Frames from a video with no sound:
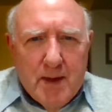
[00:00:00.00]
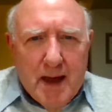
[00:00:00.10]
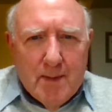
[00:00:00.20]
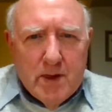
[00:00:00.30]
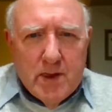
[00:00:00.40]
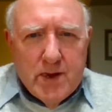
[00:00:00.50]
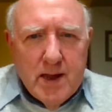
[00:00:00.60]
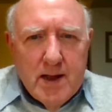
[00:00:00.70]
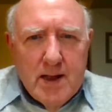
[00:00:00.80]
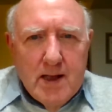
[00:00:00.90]
commandments.
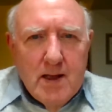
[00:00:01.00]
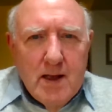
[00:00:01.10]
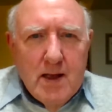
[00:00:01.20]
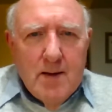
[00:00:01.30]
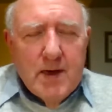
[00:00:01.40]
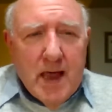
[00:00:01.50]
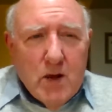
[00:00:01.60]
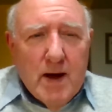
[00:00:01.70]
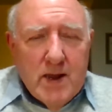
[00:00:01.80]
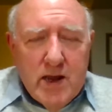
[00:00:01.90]
But
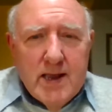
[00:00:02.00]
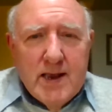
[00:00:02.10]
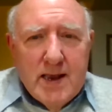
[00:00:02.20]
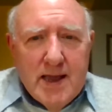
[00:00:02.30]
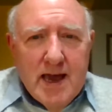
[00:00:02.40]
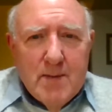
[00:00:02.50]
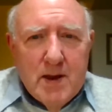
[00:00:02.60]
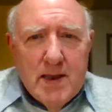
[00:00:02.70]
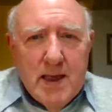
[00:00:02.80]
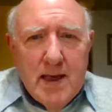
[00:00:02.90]
that's why Jesus
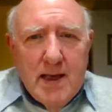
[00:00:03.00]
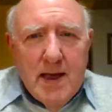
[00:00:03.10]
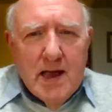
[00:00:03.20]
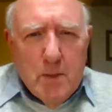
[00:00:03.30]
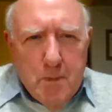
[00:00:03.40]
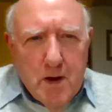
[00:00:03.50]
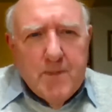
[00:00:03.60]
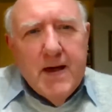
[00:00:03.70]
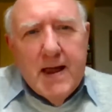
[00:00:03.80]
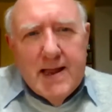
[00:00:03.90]
came and as a
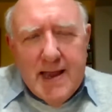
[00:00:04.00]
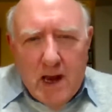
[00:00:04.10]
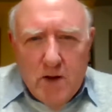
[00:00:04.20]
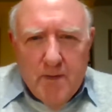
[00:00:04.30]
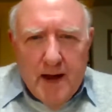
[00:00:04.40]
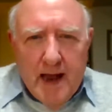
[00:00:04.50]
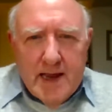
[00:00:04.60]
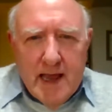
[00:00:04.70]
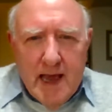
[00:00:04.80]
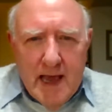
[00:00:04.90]
perfect
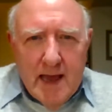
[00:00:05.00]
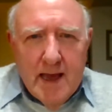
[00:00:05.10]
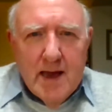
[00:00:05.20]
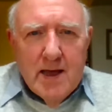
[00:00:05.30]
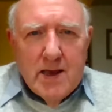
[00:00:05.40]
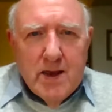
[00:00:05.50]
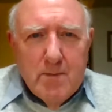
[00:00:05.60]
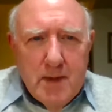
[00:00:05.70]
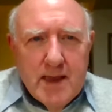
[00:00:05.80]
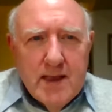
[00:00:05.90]
sacrifice, he
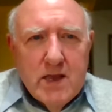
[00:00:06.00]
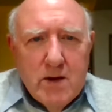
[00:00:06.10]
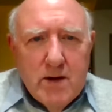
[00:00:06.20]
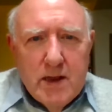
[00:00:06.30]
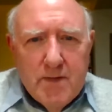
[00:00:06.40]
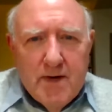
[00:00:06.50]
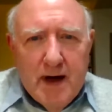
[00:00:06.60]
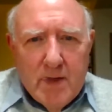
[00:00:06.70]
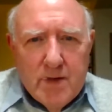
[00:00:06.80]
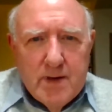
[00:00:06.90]
submitted to his
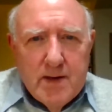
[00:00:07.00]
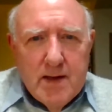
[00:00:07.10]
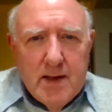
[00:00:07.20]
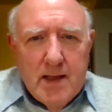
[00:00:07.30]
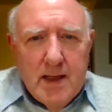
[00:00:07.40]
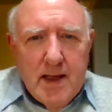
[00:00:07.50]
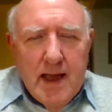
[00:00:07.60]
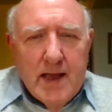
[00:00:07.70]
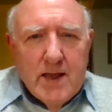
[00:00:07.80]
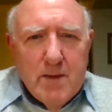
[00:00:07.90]
Father.
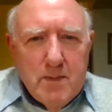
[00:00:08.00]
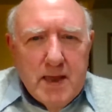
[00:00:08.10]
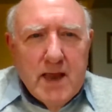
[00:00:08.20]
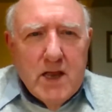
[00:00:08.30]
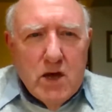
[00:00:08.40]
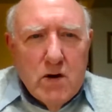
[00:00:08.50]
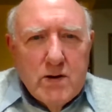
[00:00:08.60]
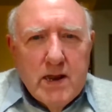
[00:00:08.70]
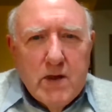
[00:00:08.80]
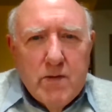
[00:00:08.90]
He submitted
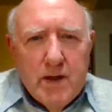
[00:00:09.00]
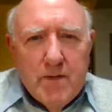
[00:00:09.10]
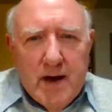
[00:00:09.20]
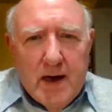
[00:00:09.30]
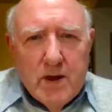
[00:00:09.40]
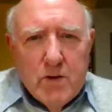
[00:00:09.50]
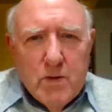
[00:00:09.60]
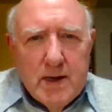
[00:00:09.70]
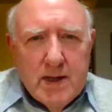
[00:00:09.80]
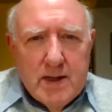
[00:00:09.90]
totally to his Father's
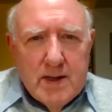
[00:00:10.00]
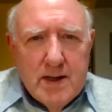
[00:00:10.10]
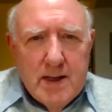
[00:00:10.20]
will.